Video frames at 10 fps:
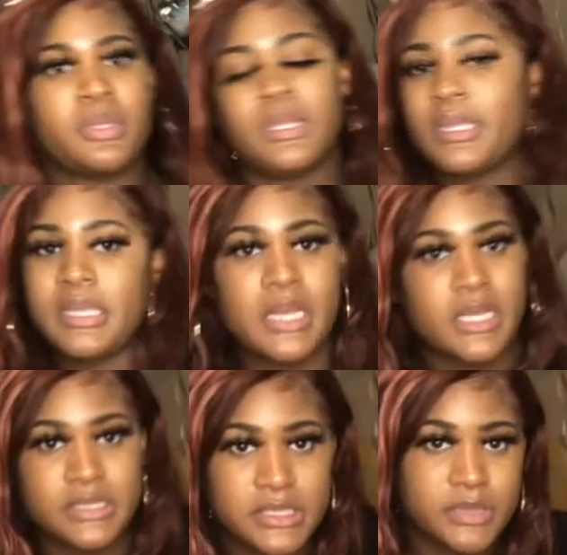He not
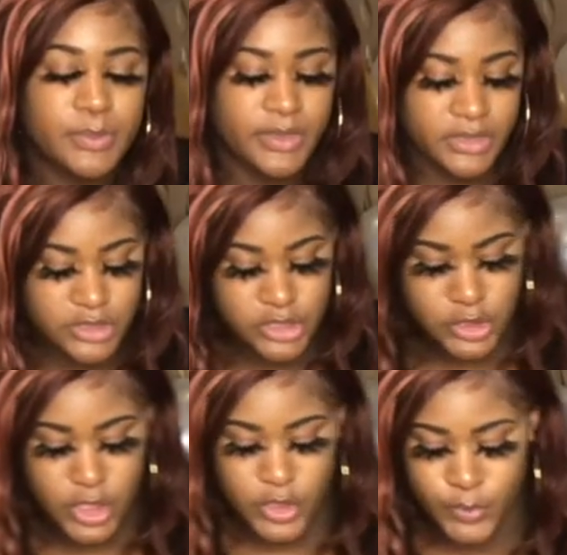sleeping.
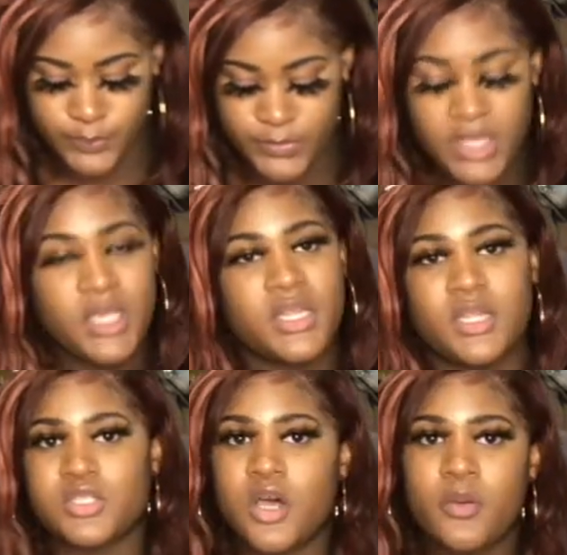So
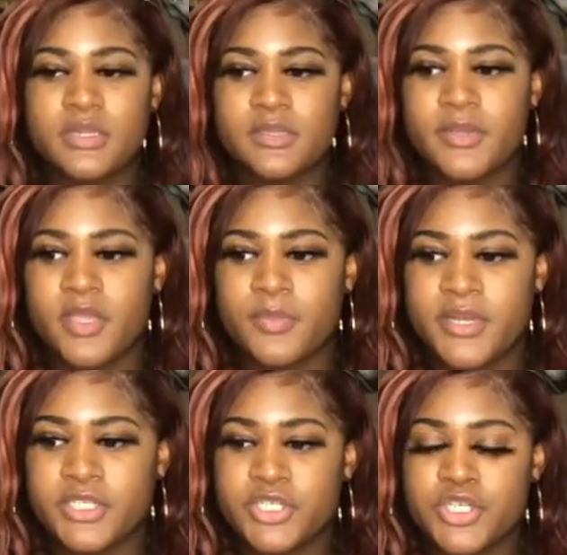there's always a bigger
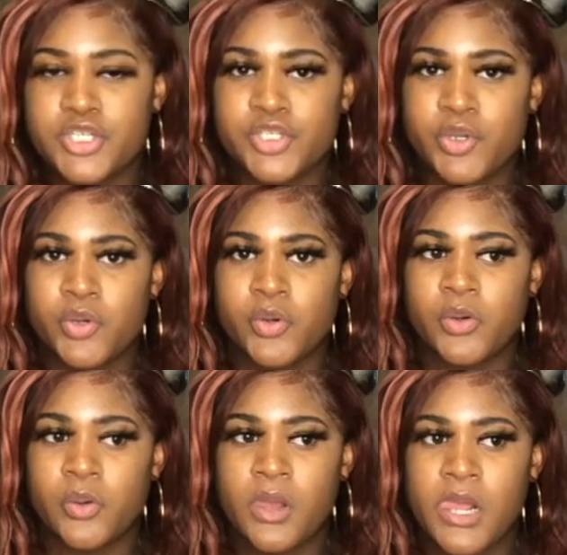picture.
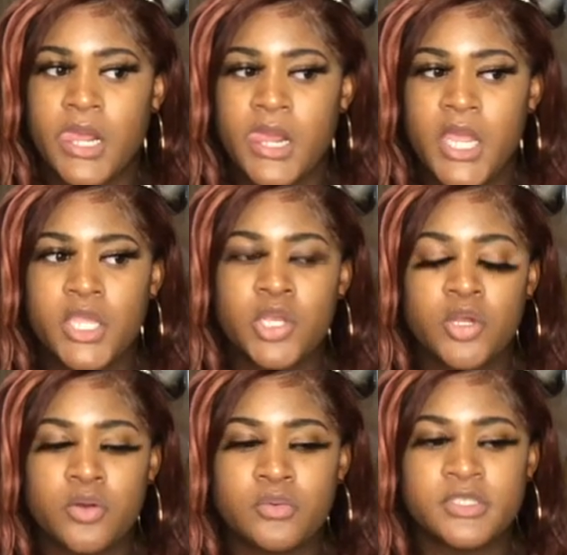So, you
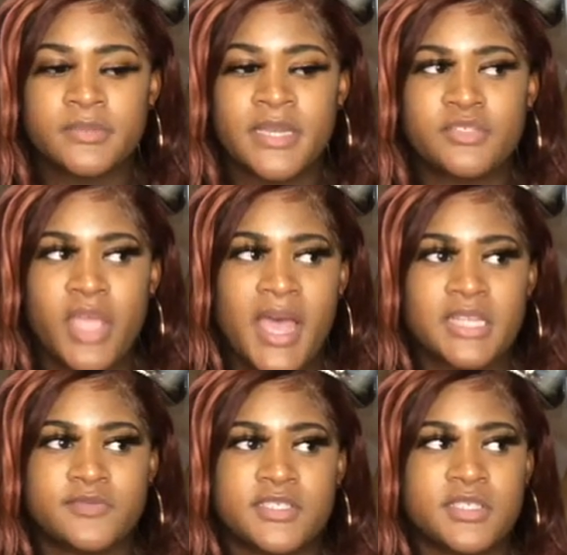know, sometimes you
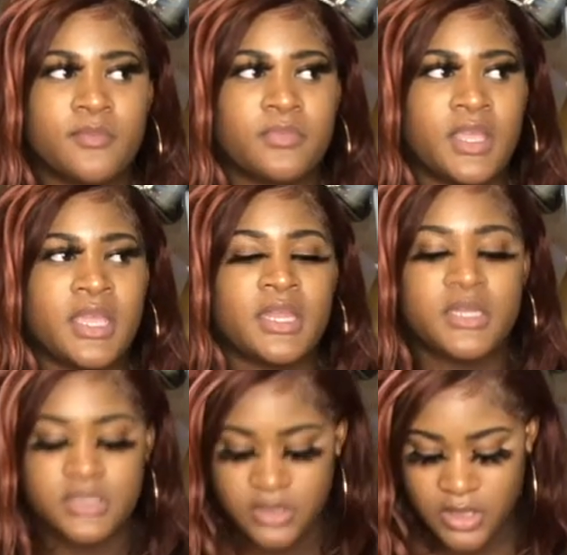ask for something and it
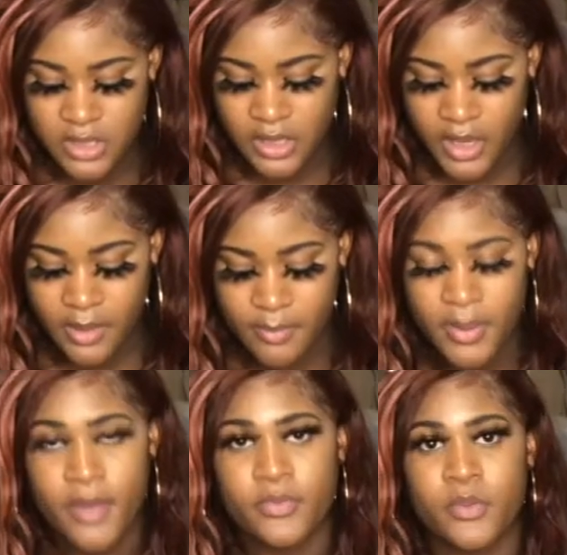doesn't come
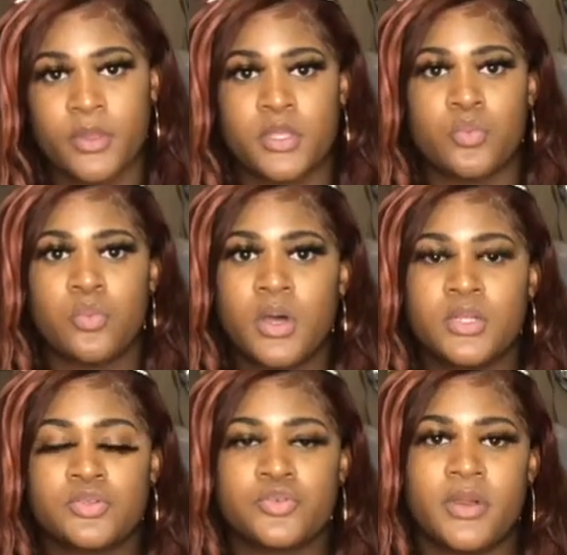out the way you want
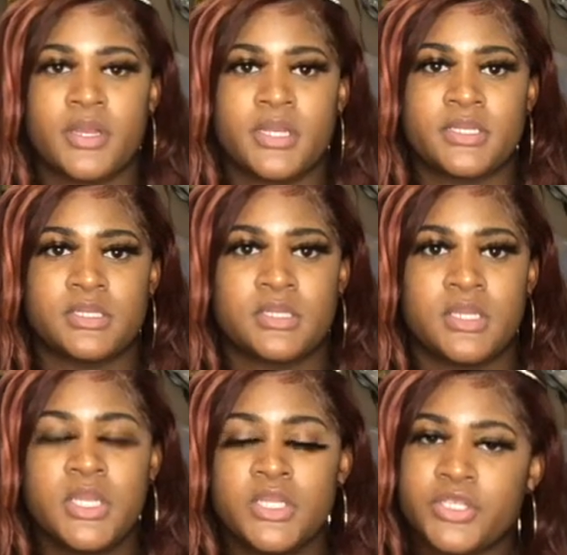to, or it doesn't
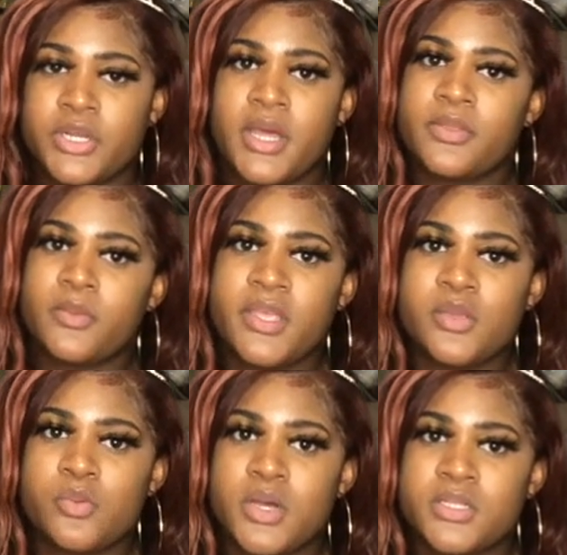turn out the way you
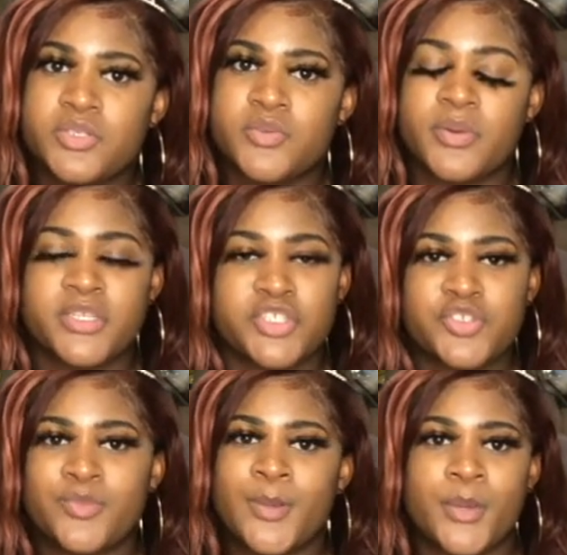want to, but just
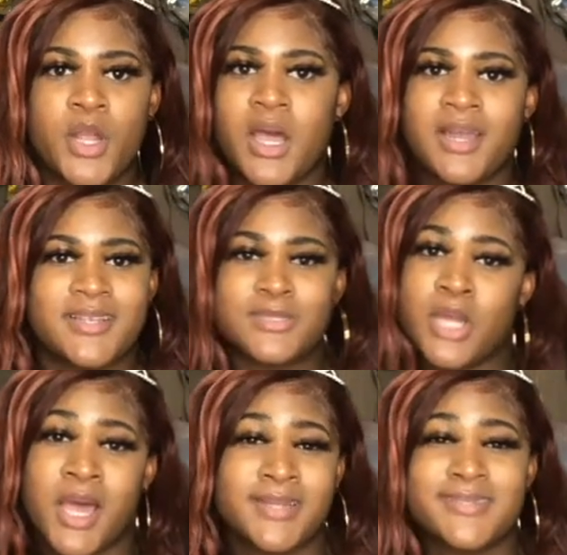remember, God is
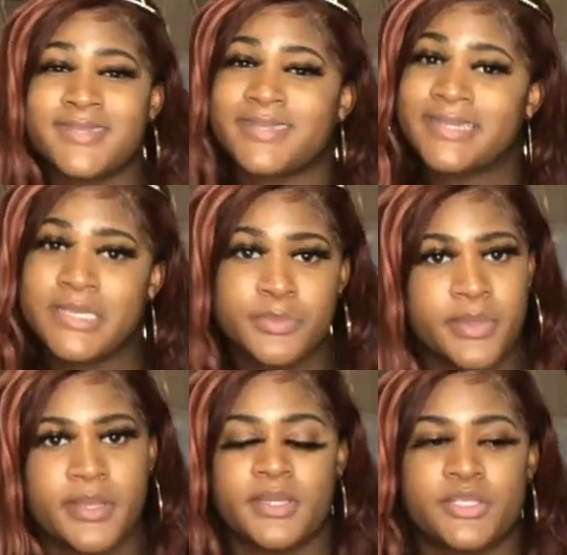not sleeping.
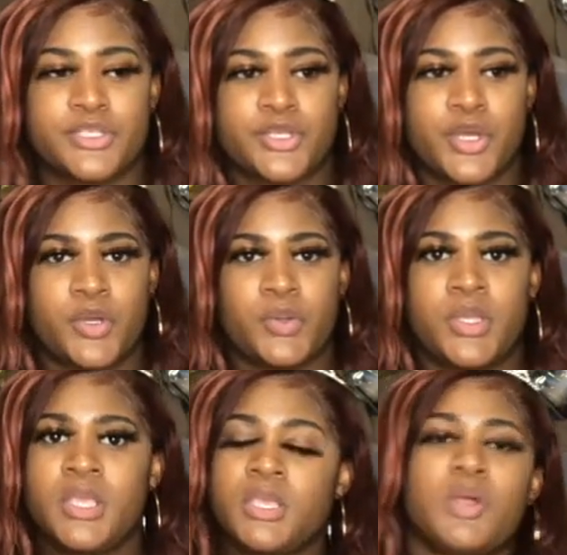So,
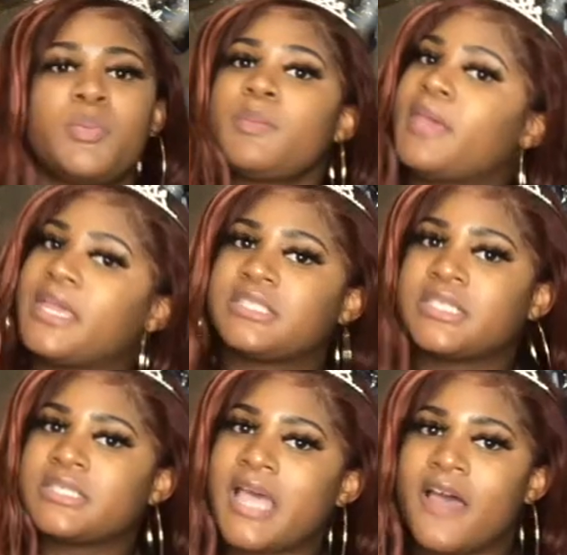you know, be
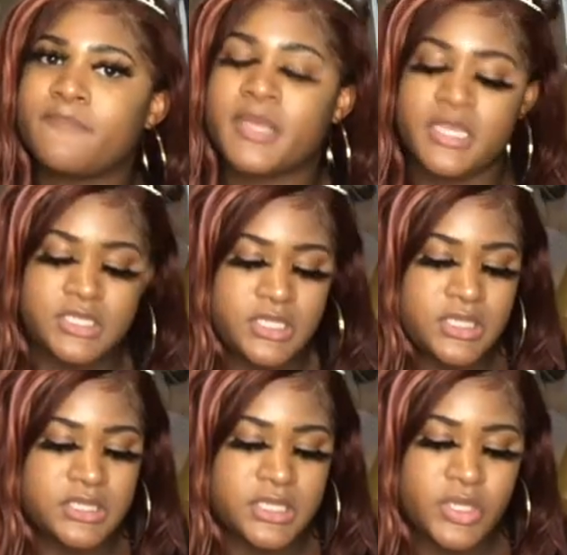patient, have
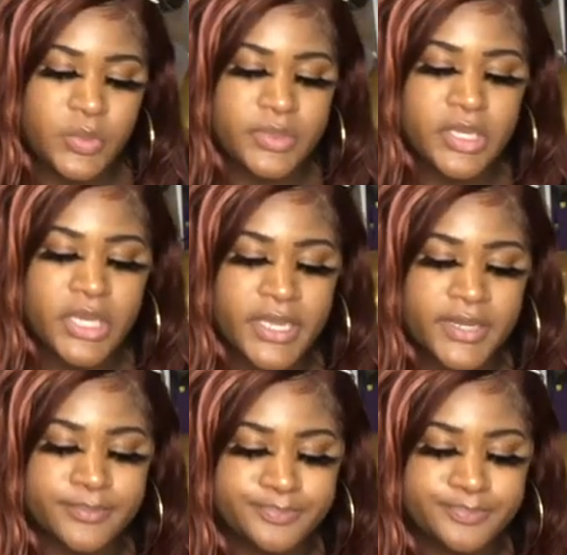patience, and you'll be good.